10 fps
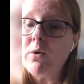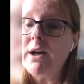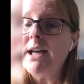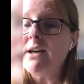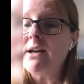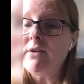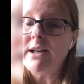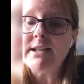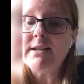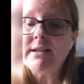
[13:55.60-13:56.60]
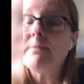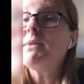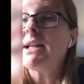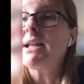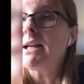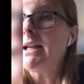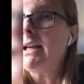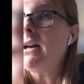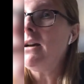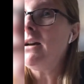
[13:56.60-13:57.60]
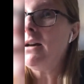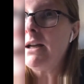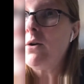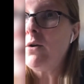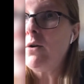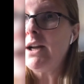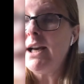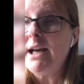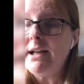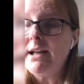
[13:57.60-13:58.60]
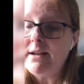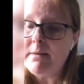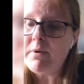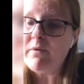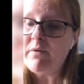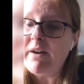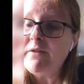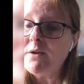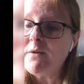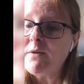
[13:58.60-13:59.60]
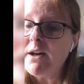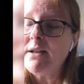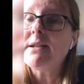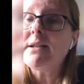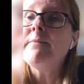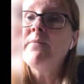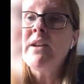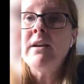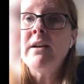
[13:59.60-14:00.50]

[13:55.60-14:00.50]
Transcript: saw an increase, particularly early on, in the number of refuse fires.